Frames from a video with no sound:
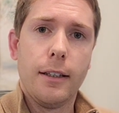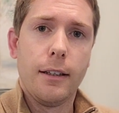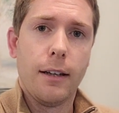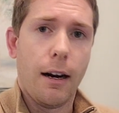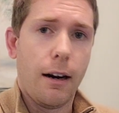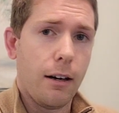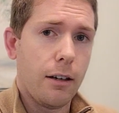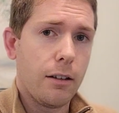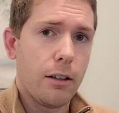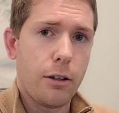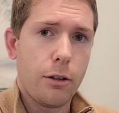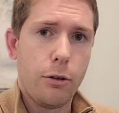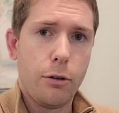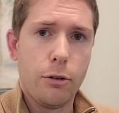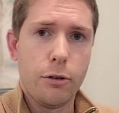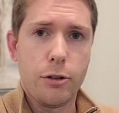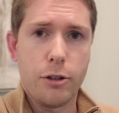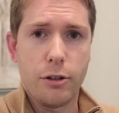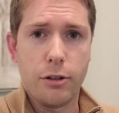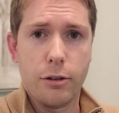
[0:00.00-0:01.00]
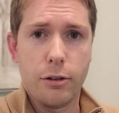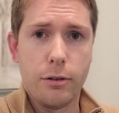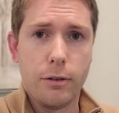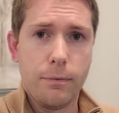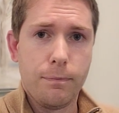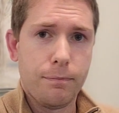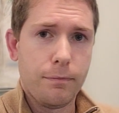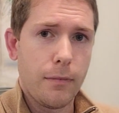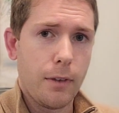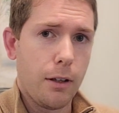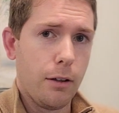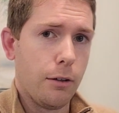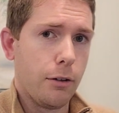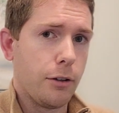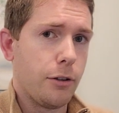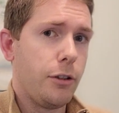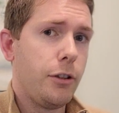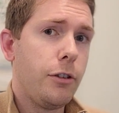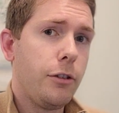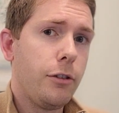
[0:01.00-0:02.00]
articles or
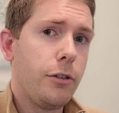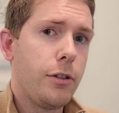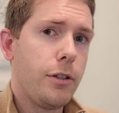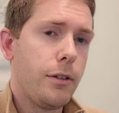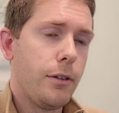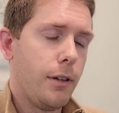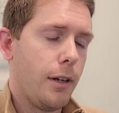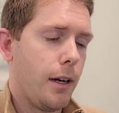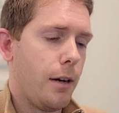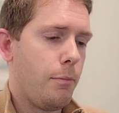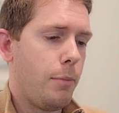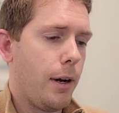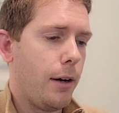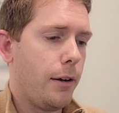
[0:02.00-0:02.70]
news about